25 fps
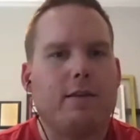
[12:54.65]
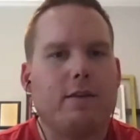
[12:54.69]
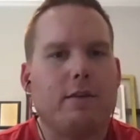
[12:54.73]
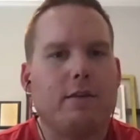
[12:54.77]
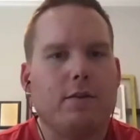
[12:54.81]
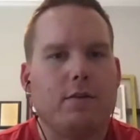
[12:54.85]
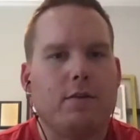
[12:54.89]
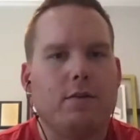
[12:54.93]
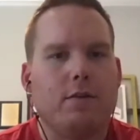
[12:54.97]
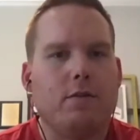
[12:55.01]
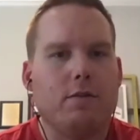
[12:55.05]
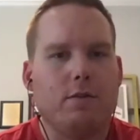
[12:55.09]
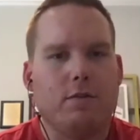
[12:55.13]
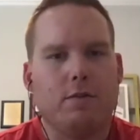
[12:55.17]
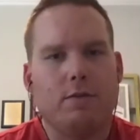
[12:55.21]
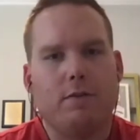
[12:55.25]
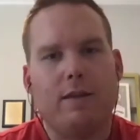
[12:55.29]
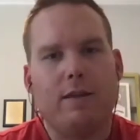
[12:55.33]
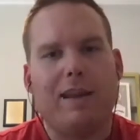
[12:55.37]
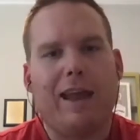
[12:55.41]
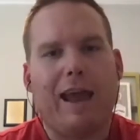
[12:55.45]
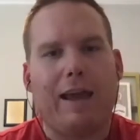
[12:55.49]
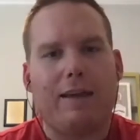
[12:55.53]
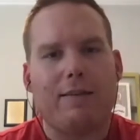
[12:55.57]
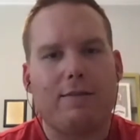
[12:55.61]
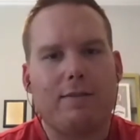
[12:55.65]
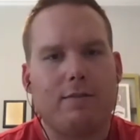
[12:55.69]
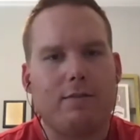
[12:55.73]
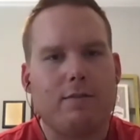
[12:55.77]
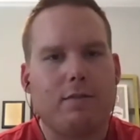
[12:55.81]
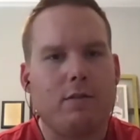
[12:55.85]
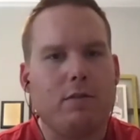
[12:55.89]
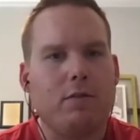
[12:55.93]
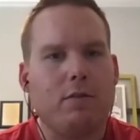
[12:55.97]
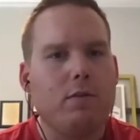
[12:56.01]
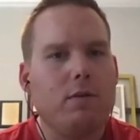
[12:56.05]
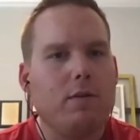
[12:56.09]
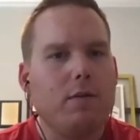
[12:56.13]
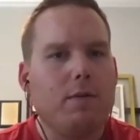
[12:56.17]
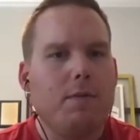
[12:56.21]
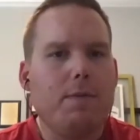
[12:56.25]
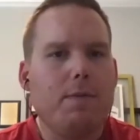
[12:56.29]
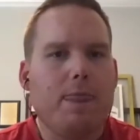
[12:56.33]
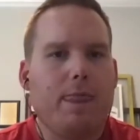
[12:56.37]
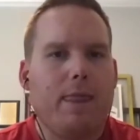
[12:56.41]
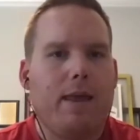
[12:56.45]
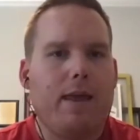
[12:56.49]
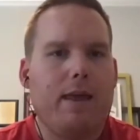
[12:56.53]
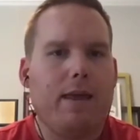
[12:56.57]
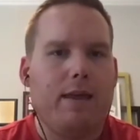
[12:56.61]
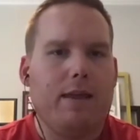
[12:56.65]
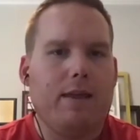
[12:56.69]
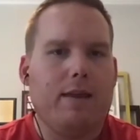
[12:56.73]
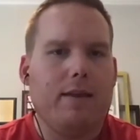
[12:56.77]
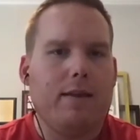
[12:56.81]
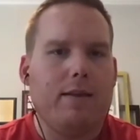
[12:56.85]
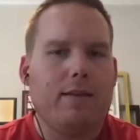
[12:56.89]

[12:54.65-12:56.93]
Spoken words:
your users need access to, and